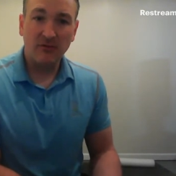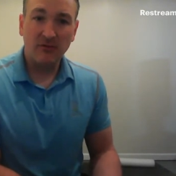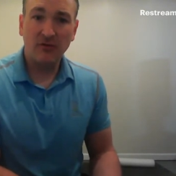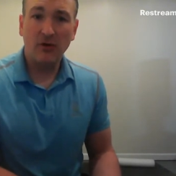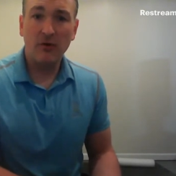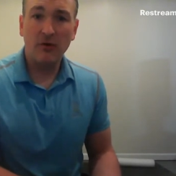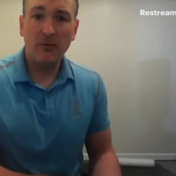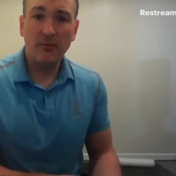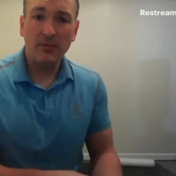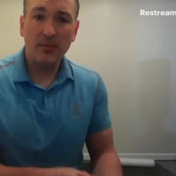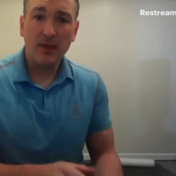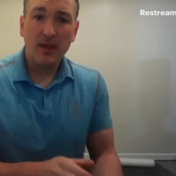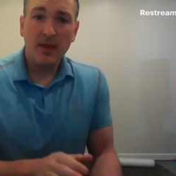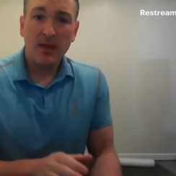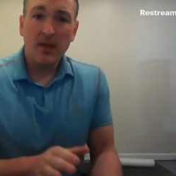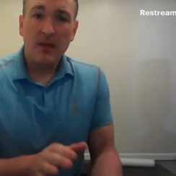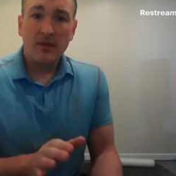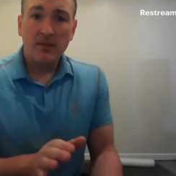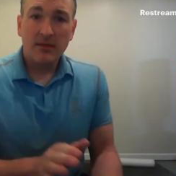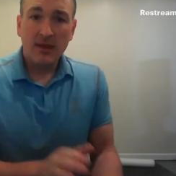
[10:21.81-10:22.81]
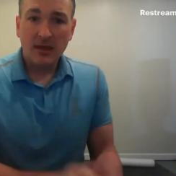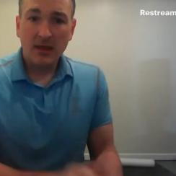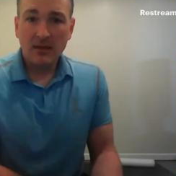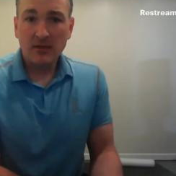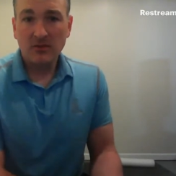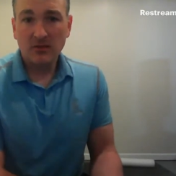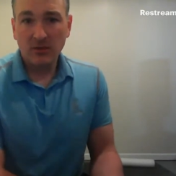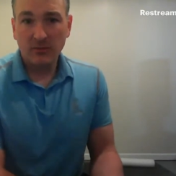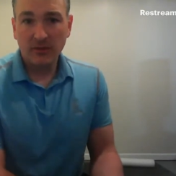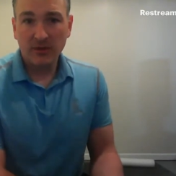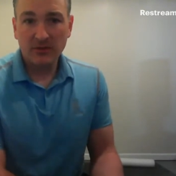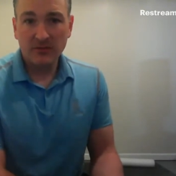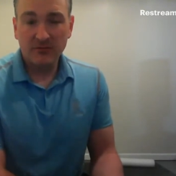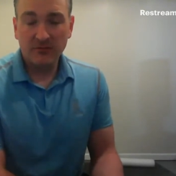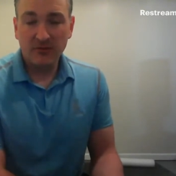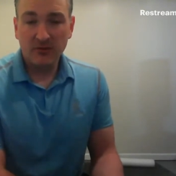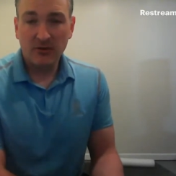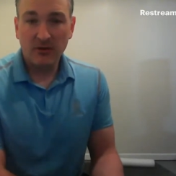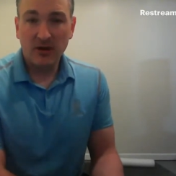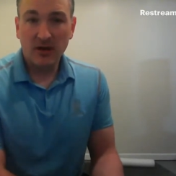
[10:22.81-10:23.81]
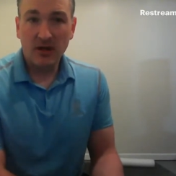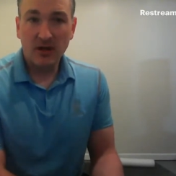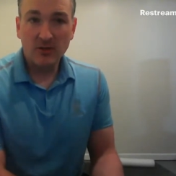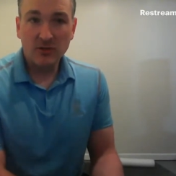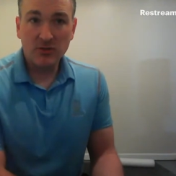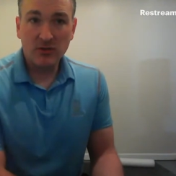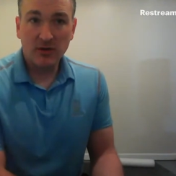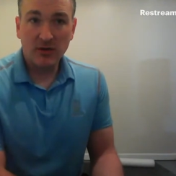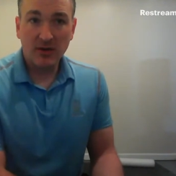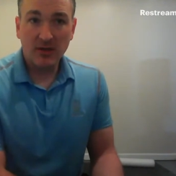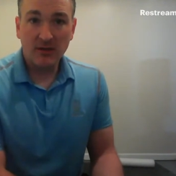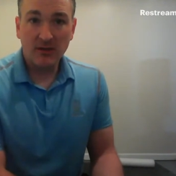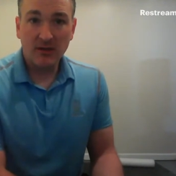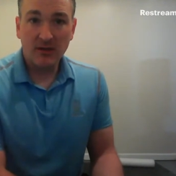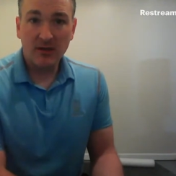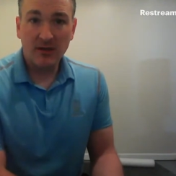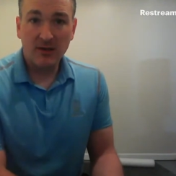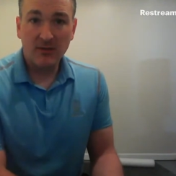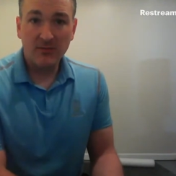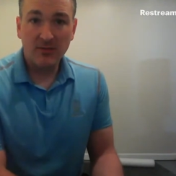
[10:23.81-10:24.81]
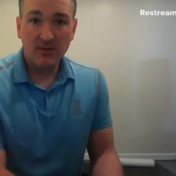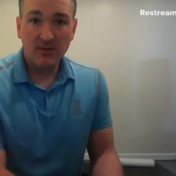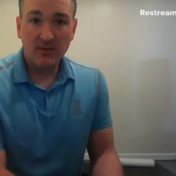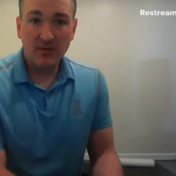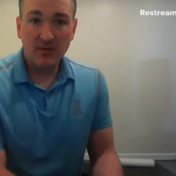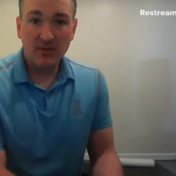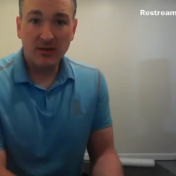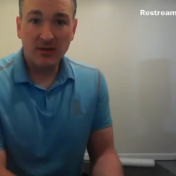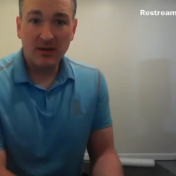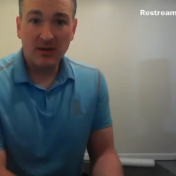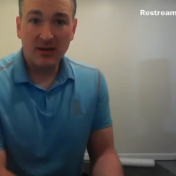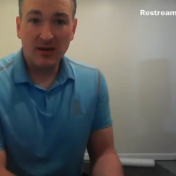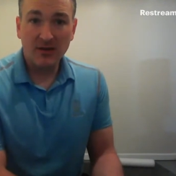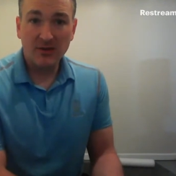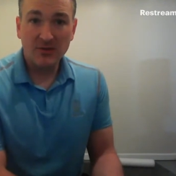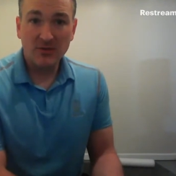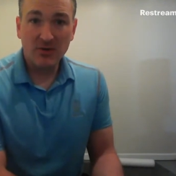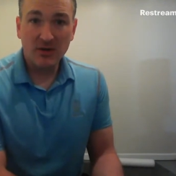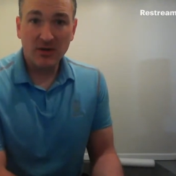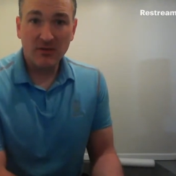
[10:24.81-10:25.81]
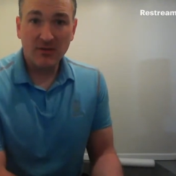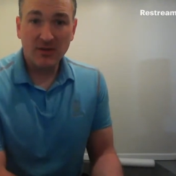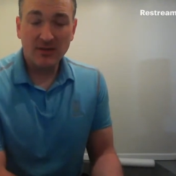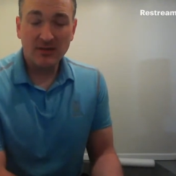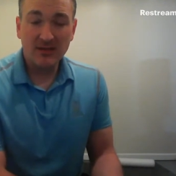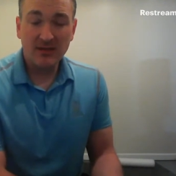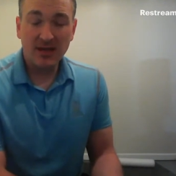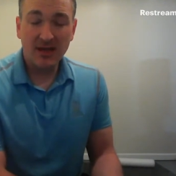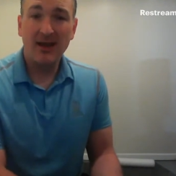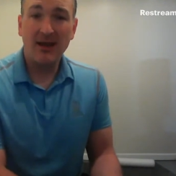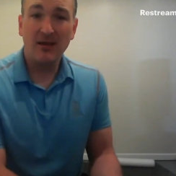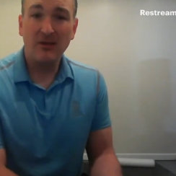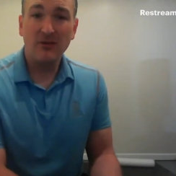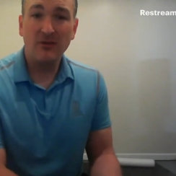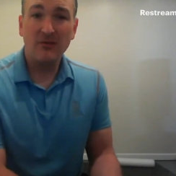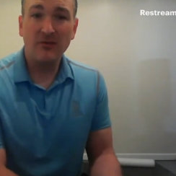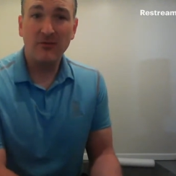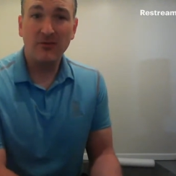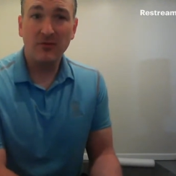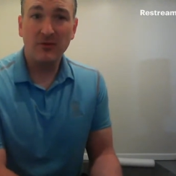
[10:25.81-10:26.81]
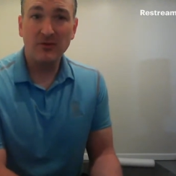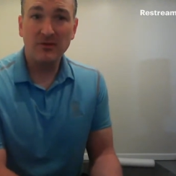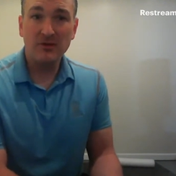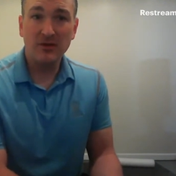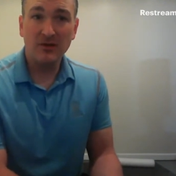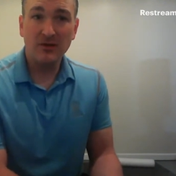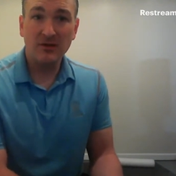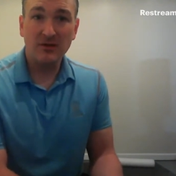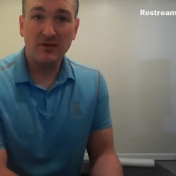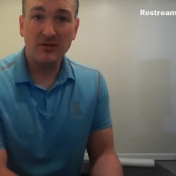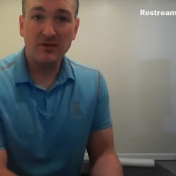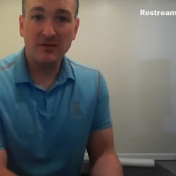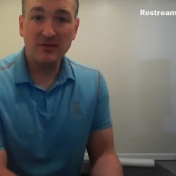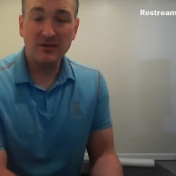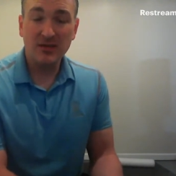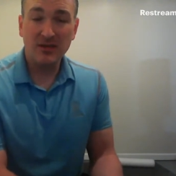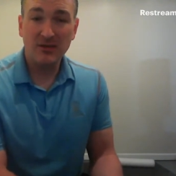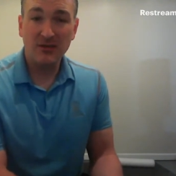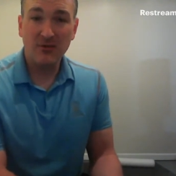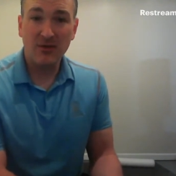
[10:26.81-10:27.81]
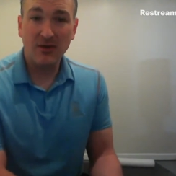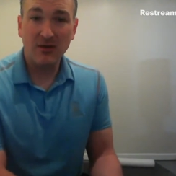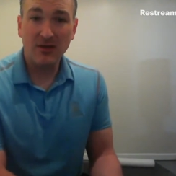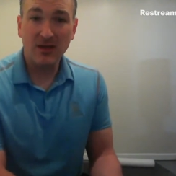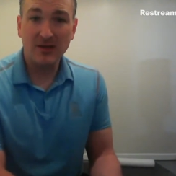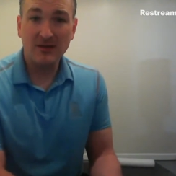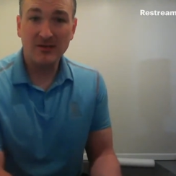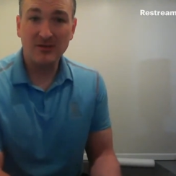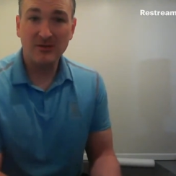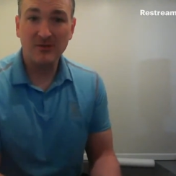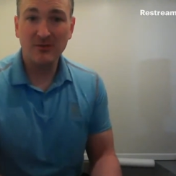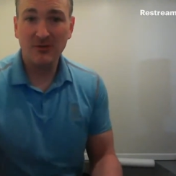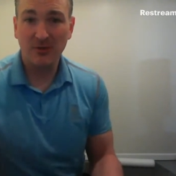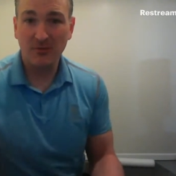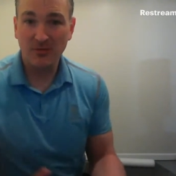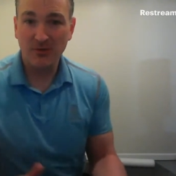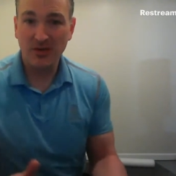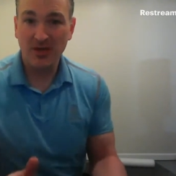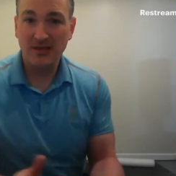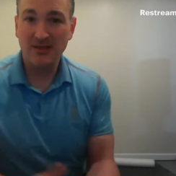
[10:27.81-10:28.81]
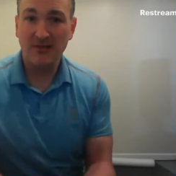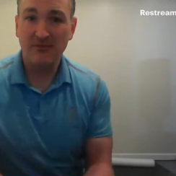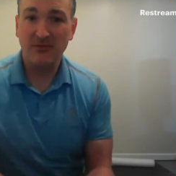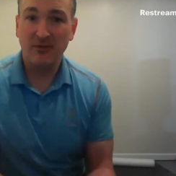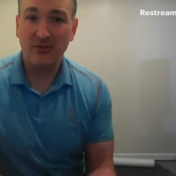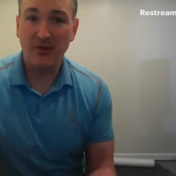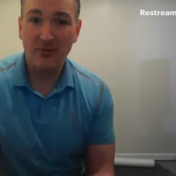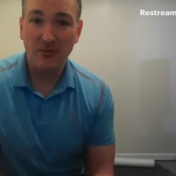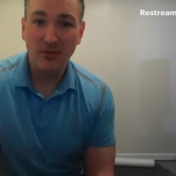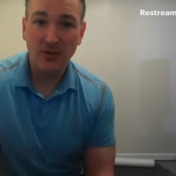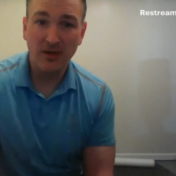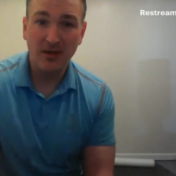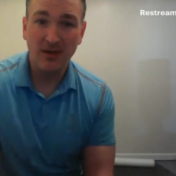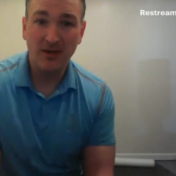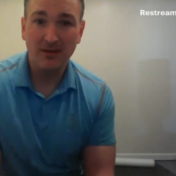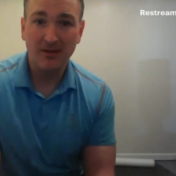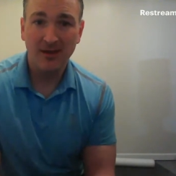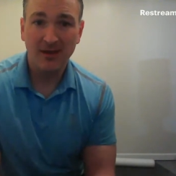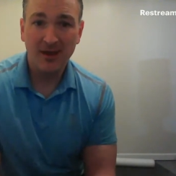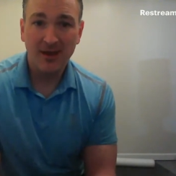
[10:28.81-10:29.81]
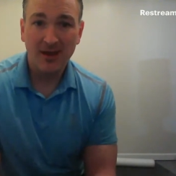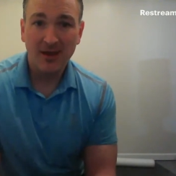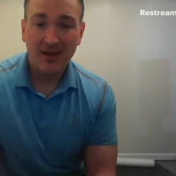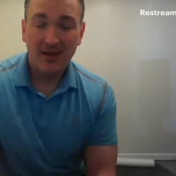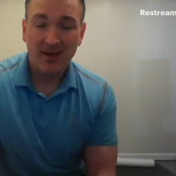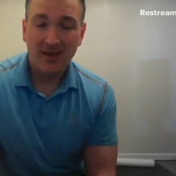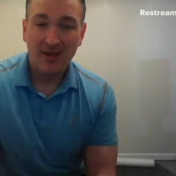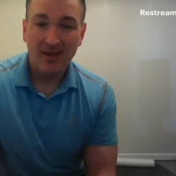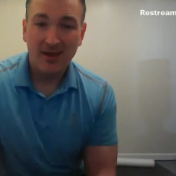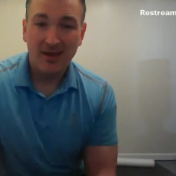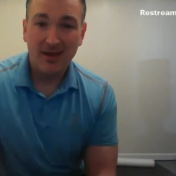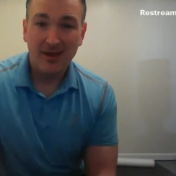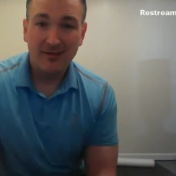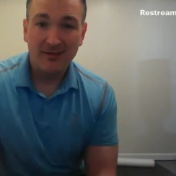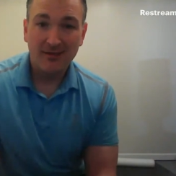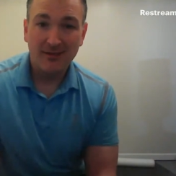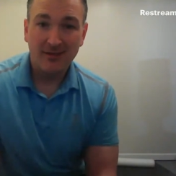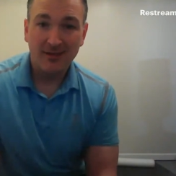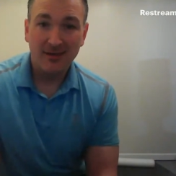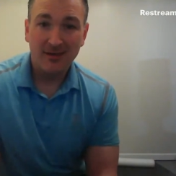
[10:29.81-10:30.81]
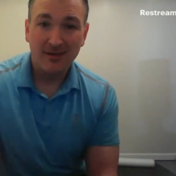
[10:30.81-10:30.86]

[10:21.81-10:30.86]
So thank you so much for joining me today, and I look forward to seeing you all again soon. Hope you guys have a great weekend, and